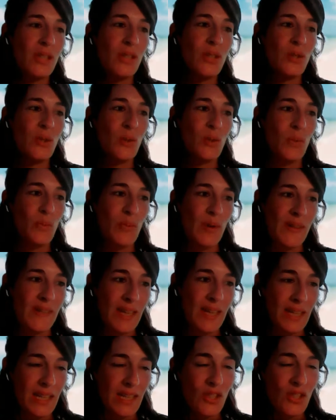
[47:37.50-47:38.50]
to
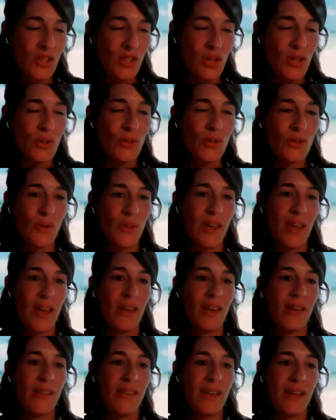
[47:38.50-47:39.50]
present it to you
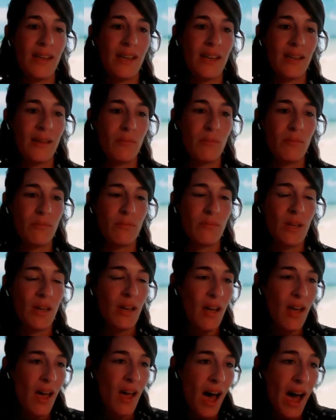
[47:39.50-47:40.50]
today, that
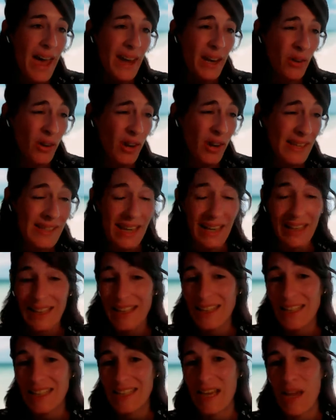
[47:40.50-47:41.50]
I don't know
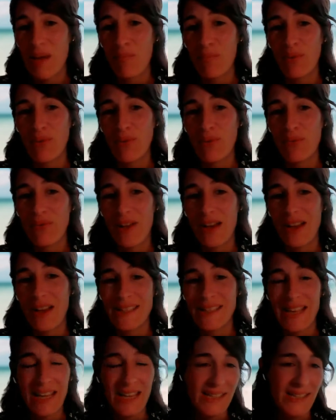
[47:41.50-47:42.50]
exactly the type of
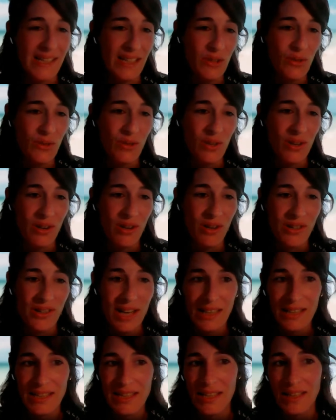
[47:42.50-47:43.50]
studies that you are
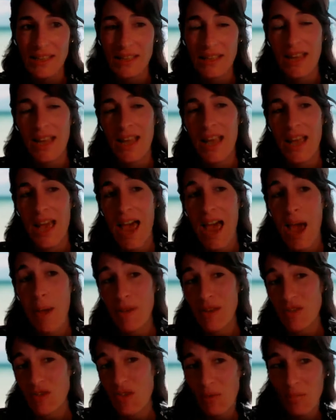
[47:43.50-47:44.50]
conducting. I'm
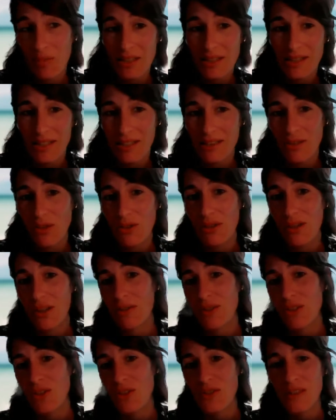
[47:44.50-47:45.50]
assuming that you are
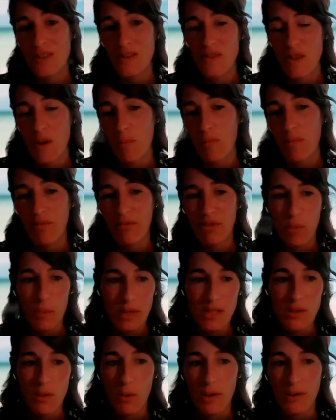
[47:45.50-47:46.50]
using some
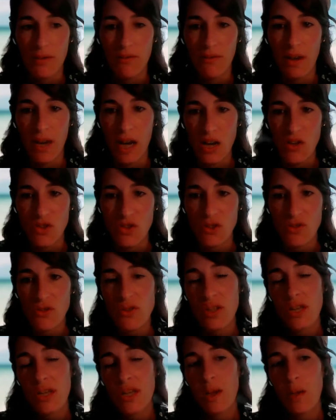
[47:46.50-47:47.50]
environmental
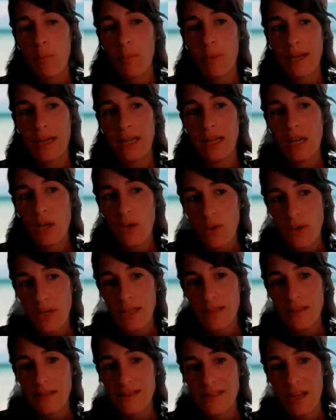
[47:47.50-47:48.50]
quantifications, but
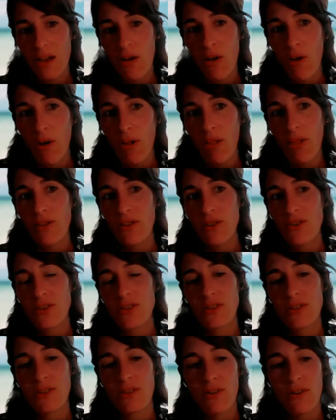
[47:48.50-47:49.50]
including
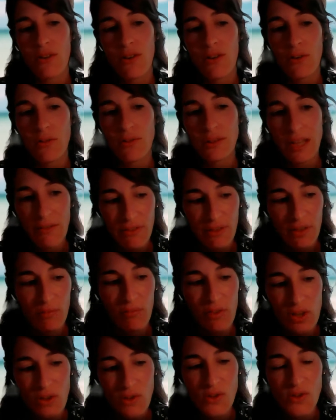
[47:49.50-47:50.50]
stakeholders or different
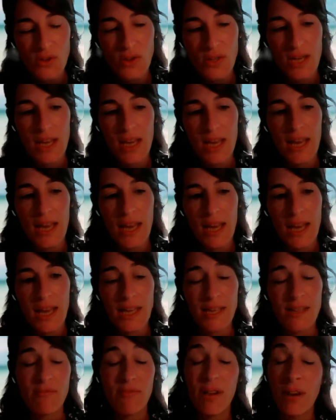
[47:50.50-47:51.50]
views
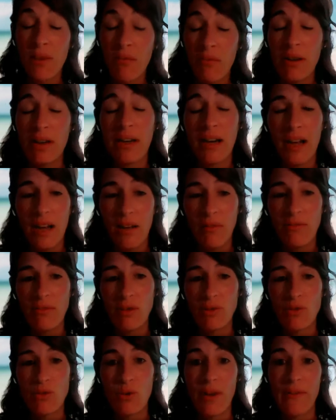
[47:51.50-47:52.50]
is very, very
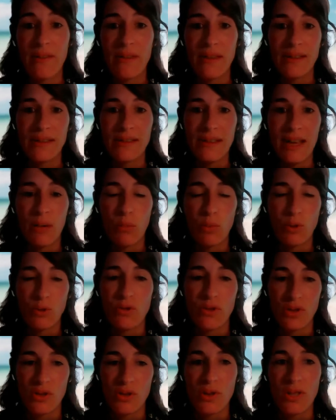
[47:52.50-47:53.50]
helpful to understand what
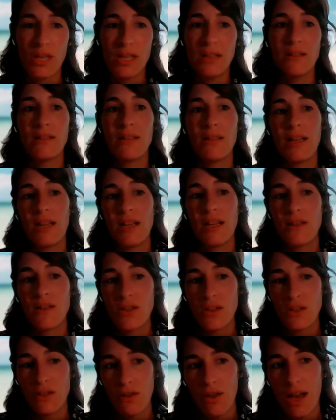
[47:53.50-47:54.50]
you're doing and
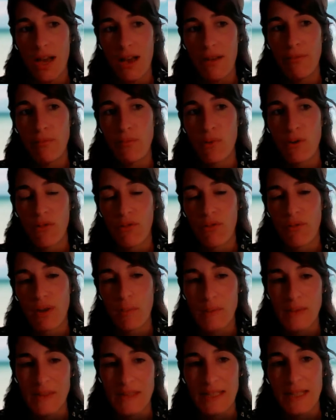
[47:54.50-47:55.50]
to have more
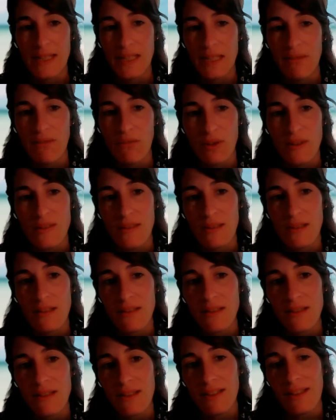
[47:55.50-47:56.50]
representative
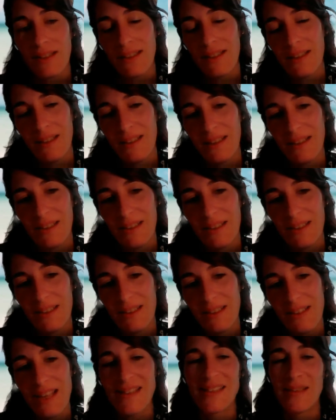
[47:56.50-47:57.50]
results.
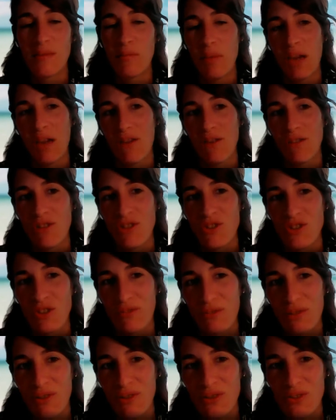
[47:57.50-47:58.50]
That's the main conclusion
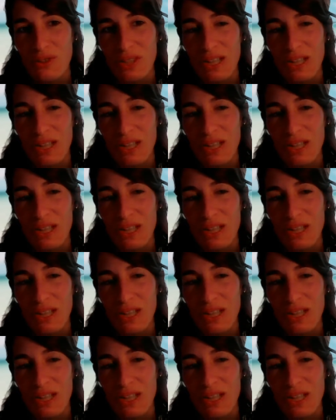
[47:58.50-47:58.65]
for today.